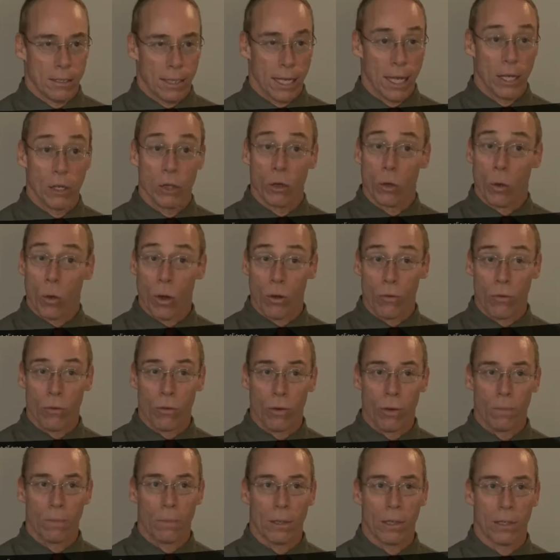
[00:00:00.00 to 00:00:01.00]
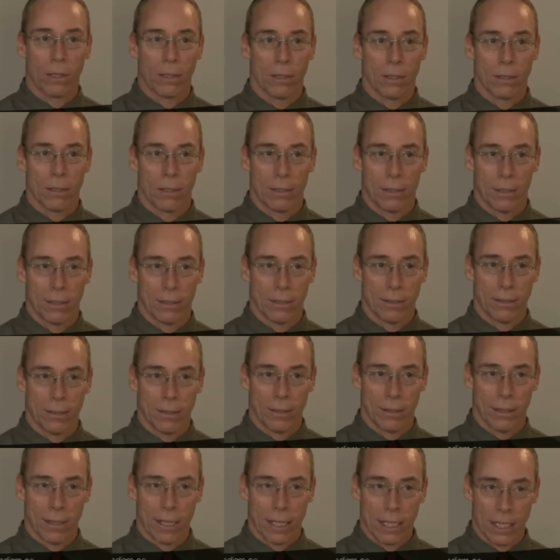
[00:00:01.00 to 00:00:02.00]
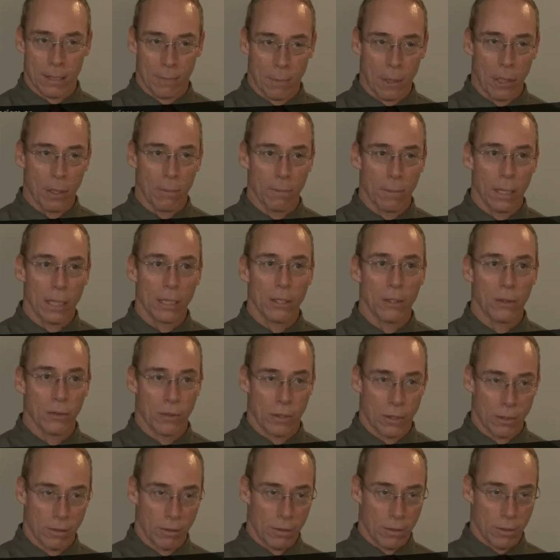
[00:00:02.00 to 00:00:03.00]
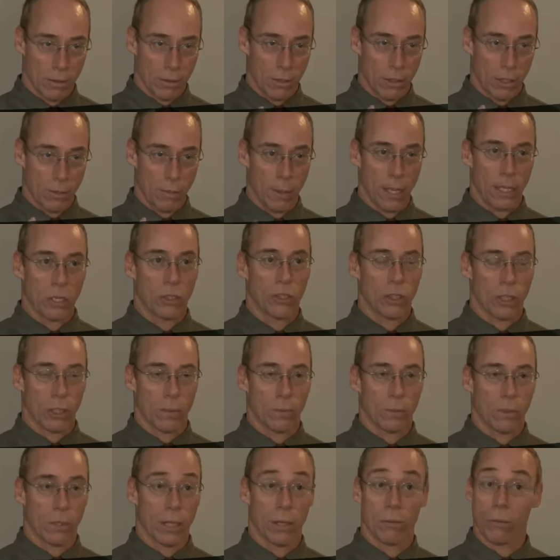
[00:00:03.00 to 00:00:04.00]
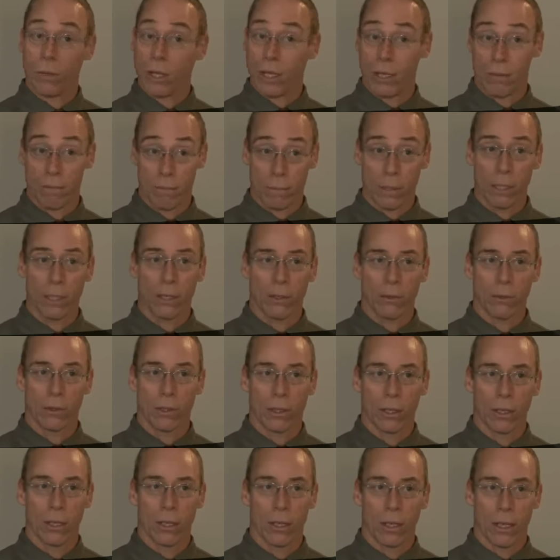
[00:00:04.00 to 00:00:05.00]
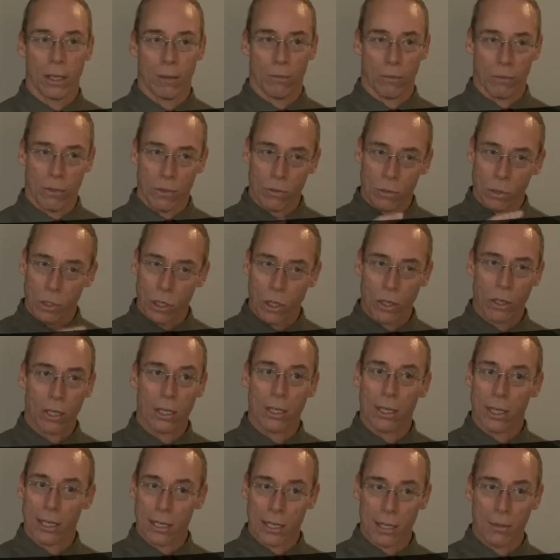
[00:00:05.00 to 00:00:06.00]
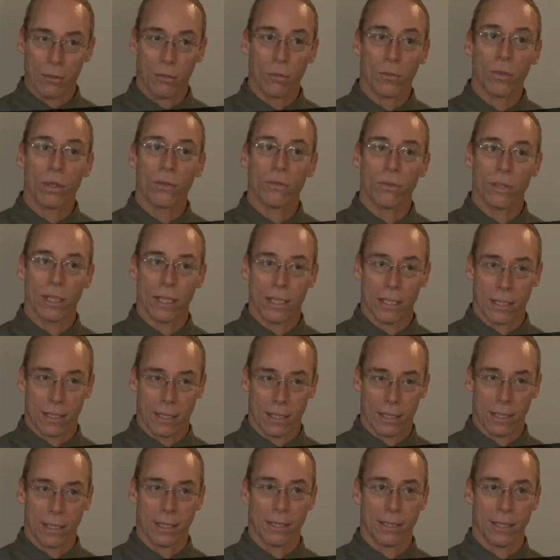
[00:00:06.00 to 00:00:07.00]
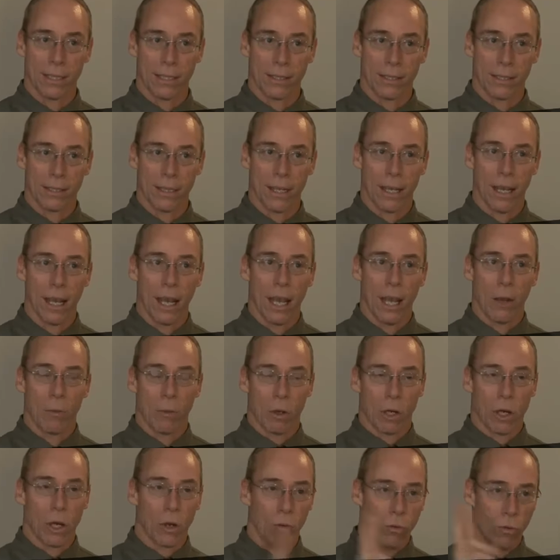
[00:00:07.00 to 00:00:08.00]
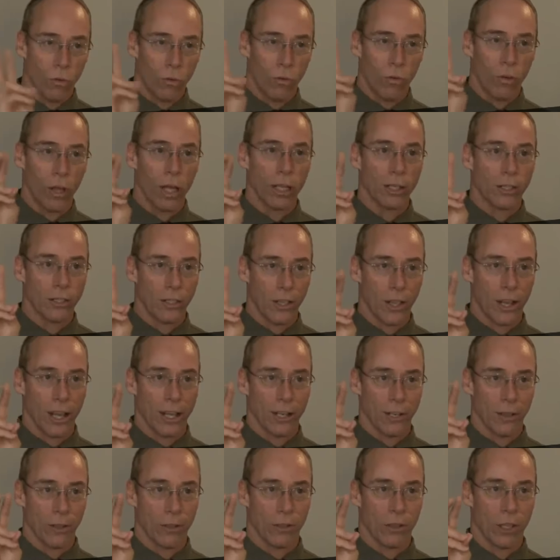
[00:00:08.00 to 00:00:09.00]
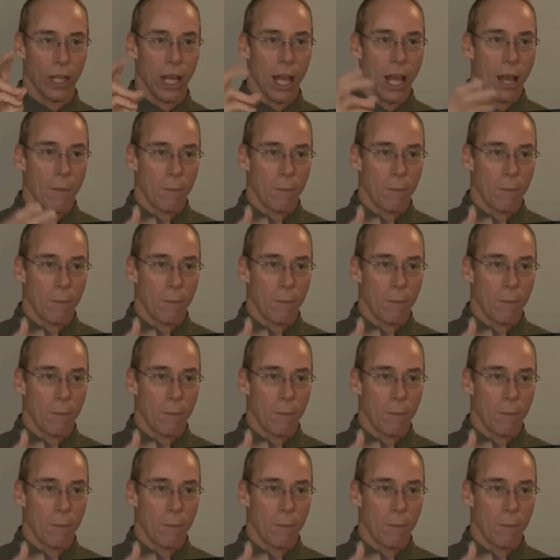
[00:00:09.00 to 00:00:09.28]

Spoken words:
and Northrop experimental spaceships that we have built, and we're talking 1950s and 60s, were called flux liners,